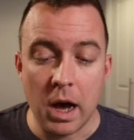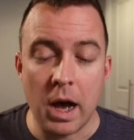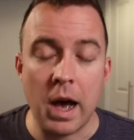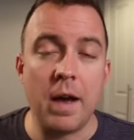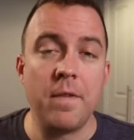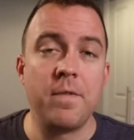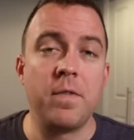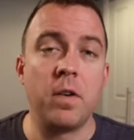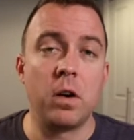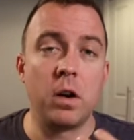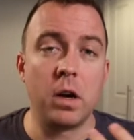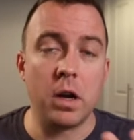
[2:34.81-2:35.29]

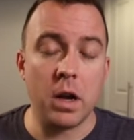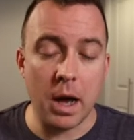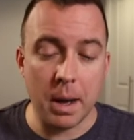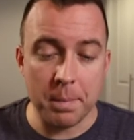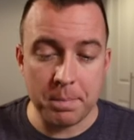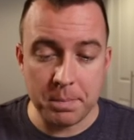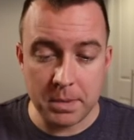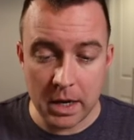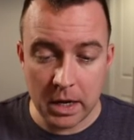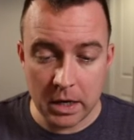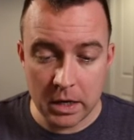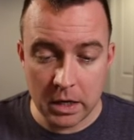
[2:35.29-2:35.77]
I've already
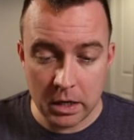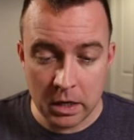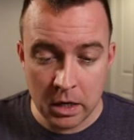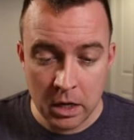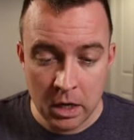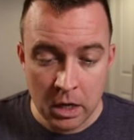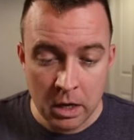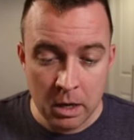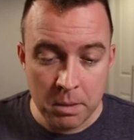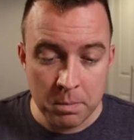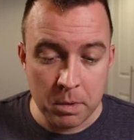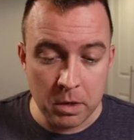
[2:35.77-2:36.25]

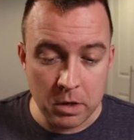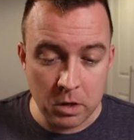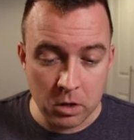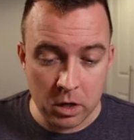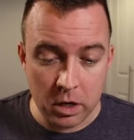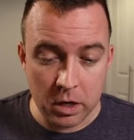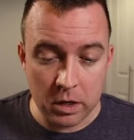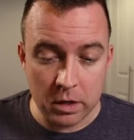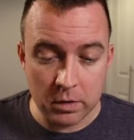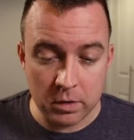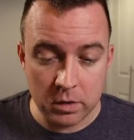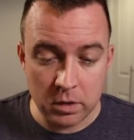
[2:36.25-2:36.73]
updated, but
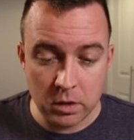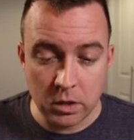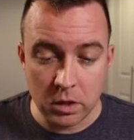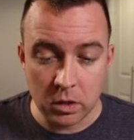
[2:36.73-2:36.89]
you're gonna